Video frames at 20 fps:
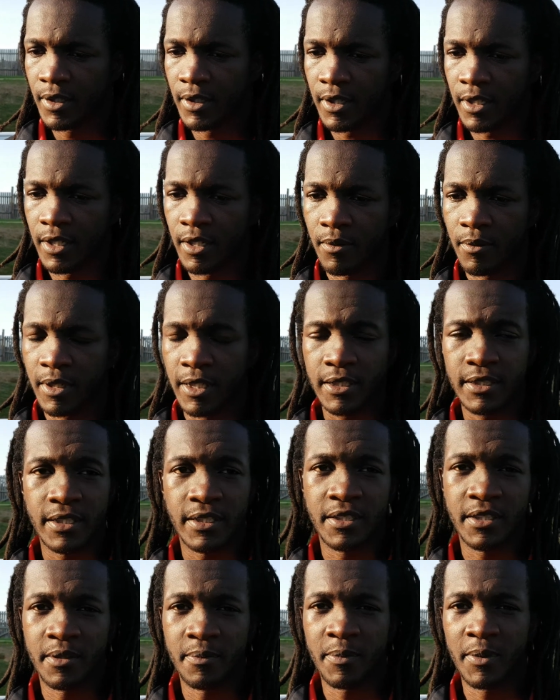Well, I said
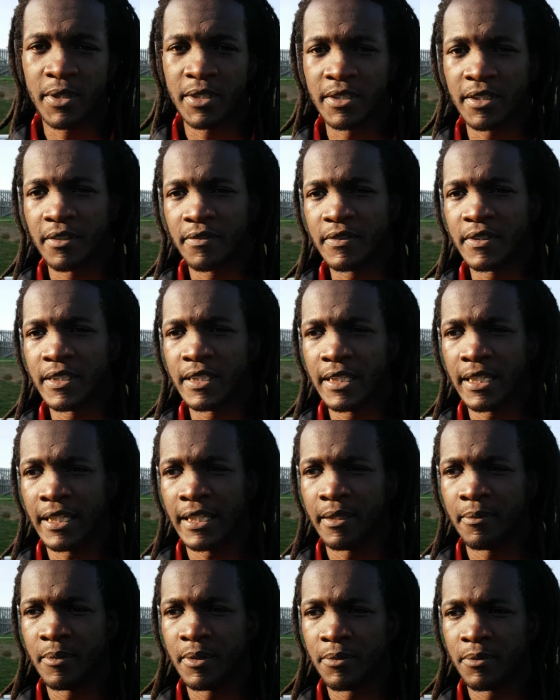to the boys after the
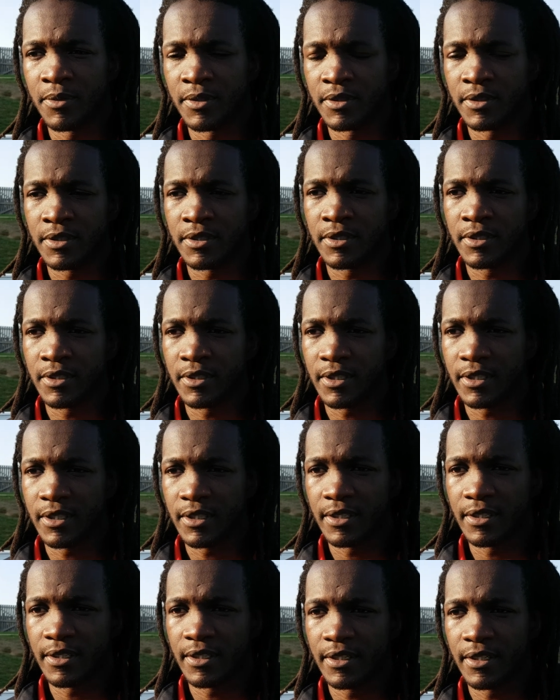game, it was
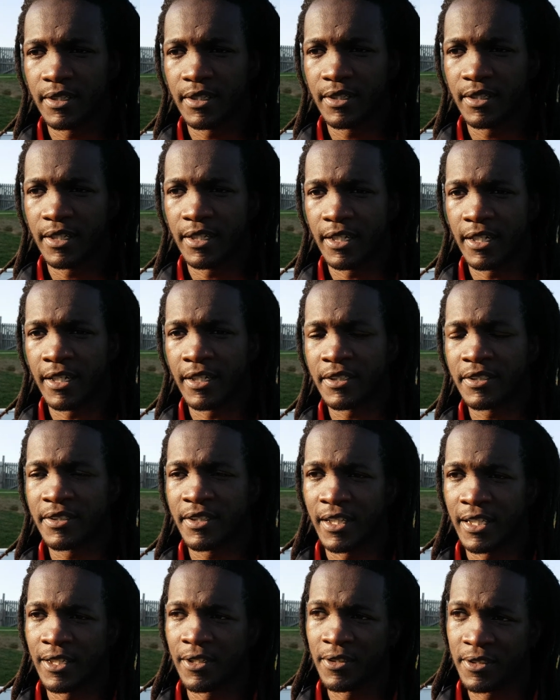us
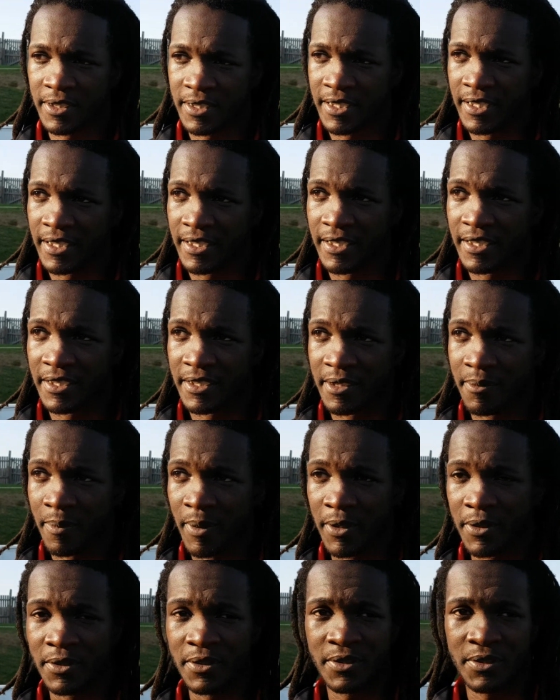that lost it as
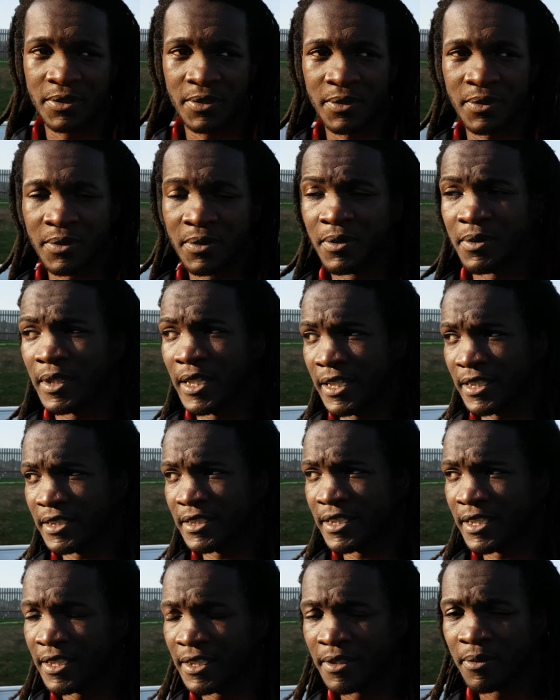opposed to
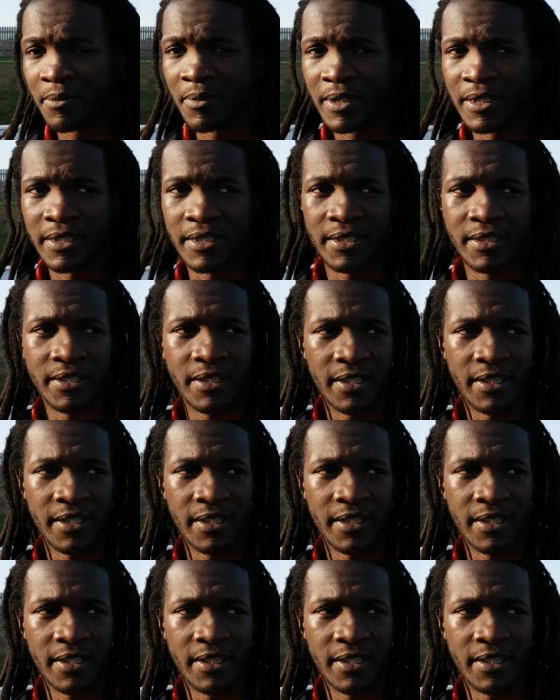hashtag that won it.